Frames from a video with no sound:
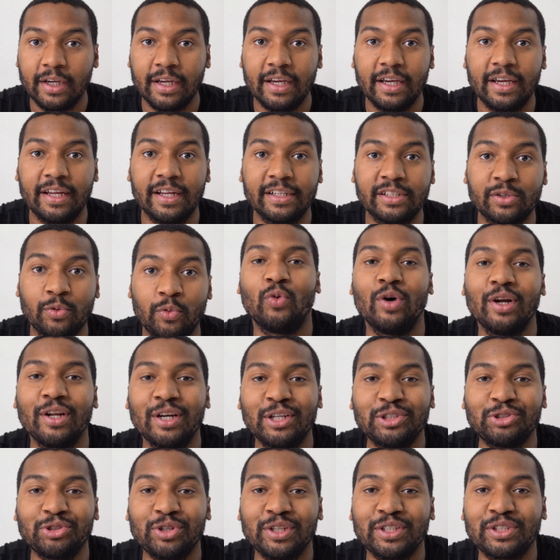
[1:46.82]
It has a
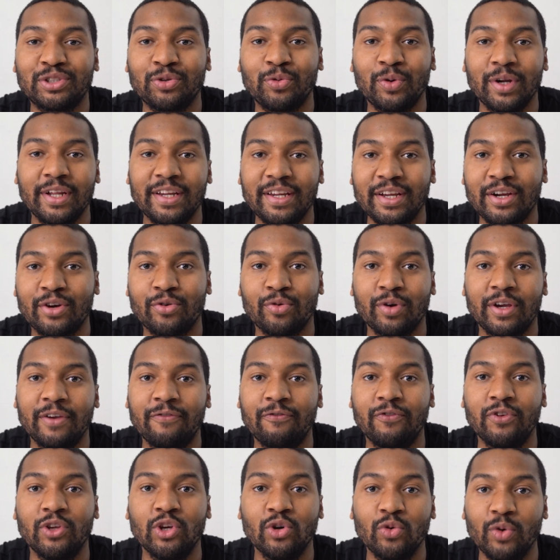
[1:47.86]
120-degree
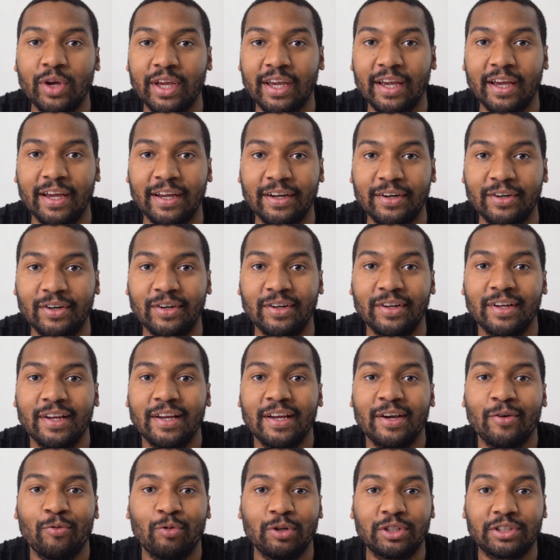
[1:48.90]
viewing angle,
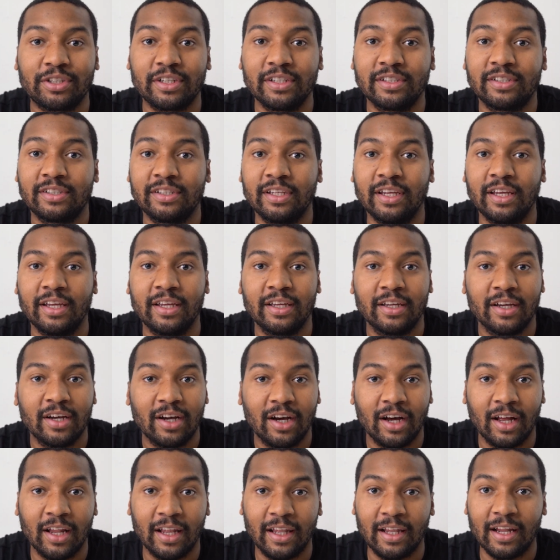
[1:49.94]
which can see
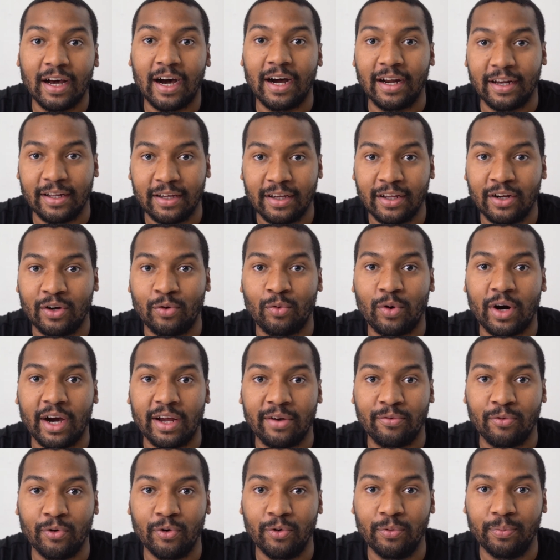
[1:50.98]
a lot in a
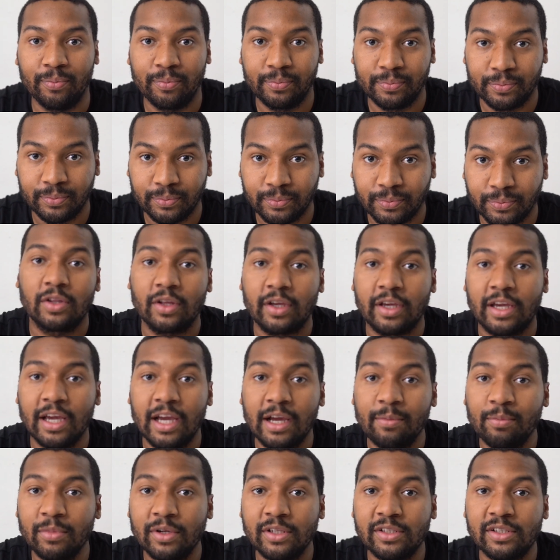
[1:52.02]
wide room. The
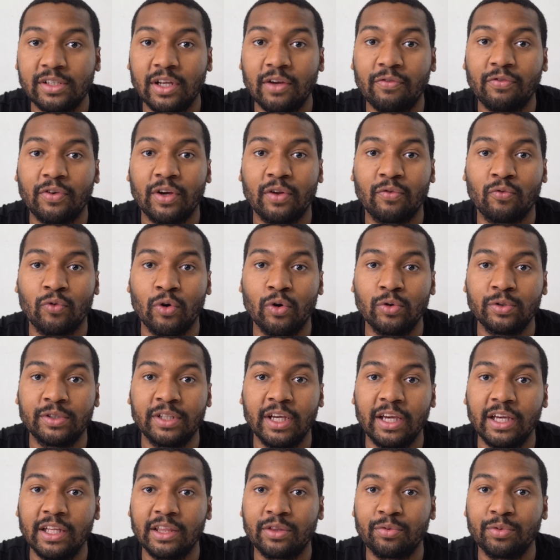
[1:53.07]
camera itself can
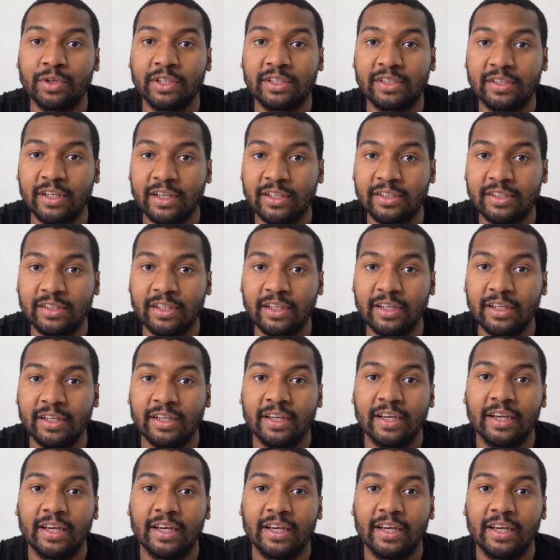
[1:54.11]
rotate 360.